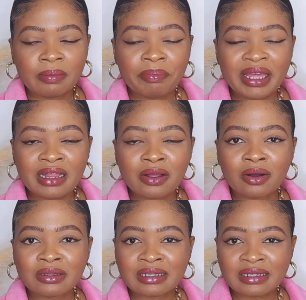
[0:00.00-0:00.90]
being
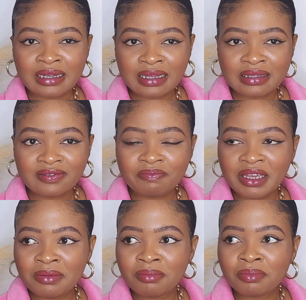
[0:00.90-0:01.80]
consecutive,
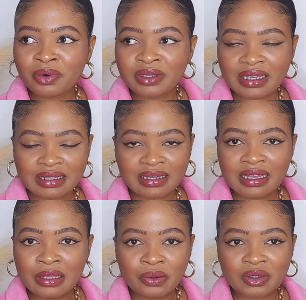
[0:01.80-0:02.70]
being modest
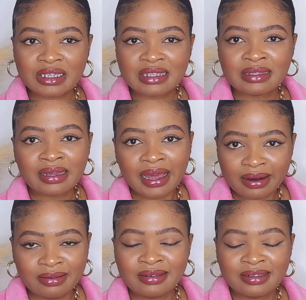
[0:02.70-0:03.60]
in your
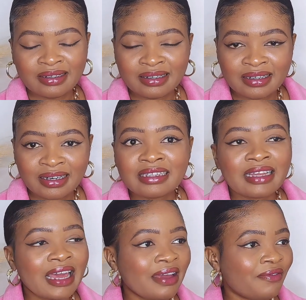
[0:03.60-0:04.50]
style is
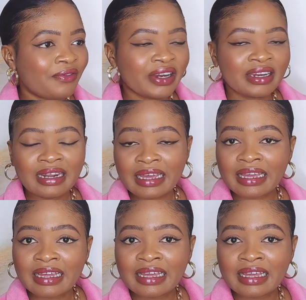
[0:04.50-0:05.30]
everything.